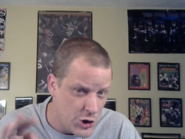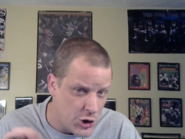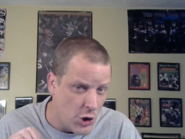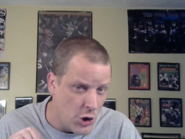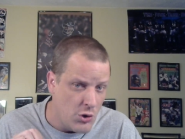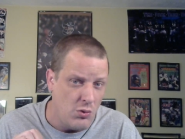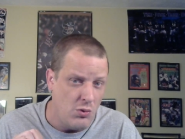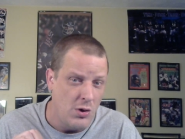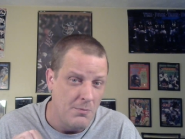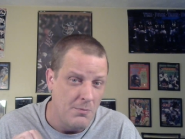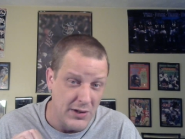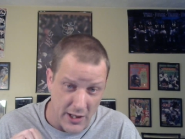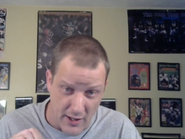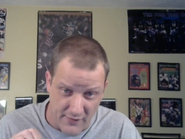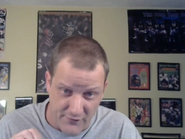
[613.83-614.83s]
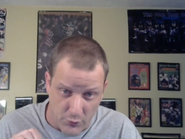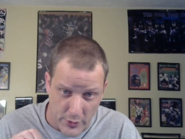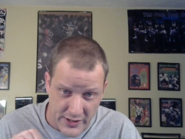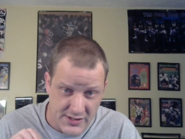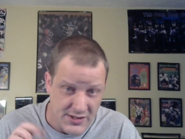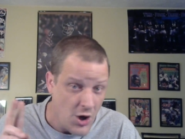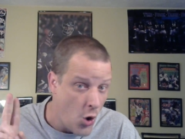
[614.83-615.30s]
two playoff
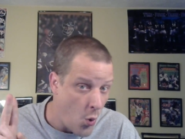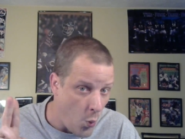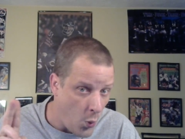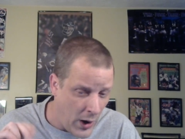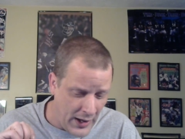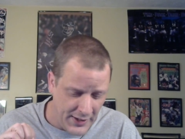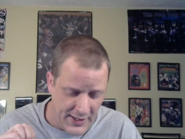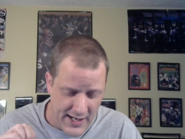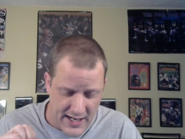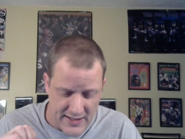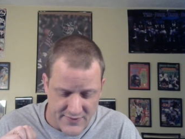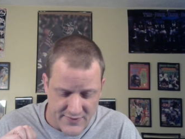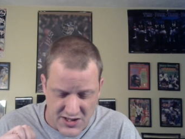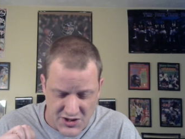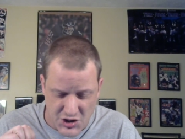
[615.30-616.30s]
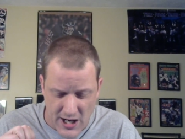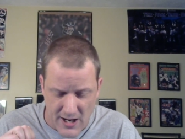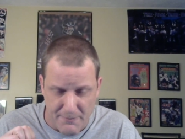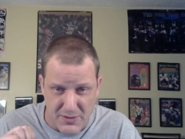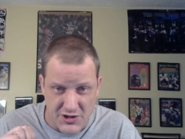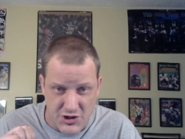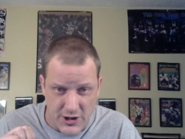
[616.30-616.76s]
wins, one NFC
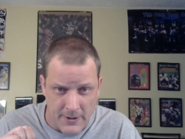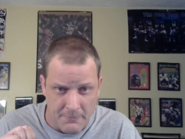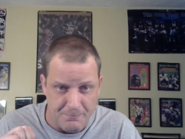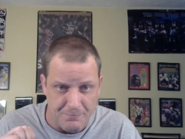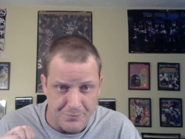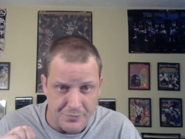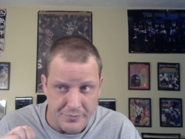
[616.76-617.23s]
championship,